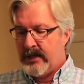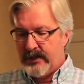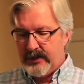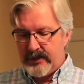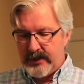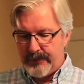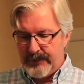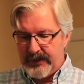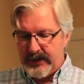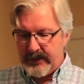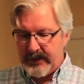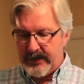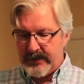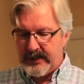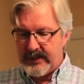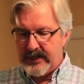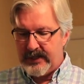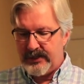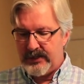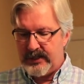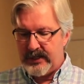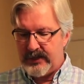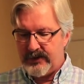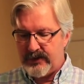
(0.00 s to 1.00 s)
Something like
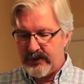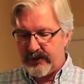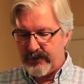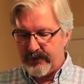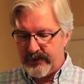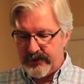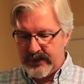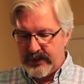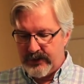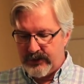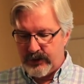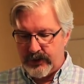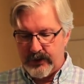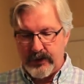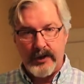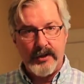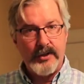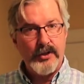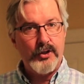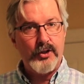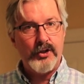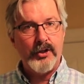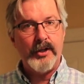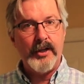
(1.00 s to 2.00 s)
this, these are
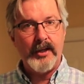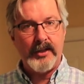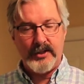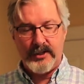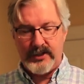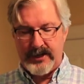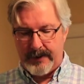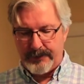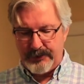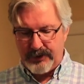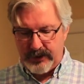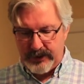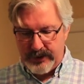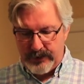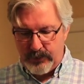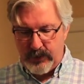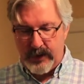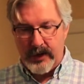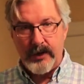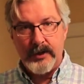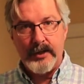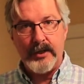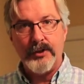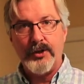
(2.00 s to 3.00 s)
exceptionally
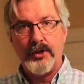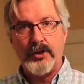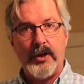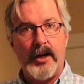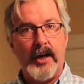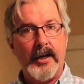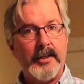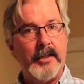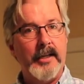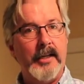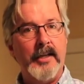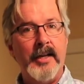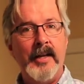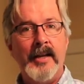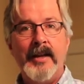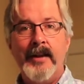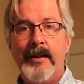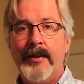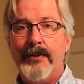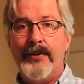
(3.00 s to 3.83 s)
well constructed.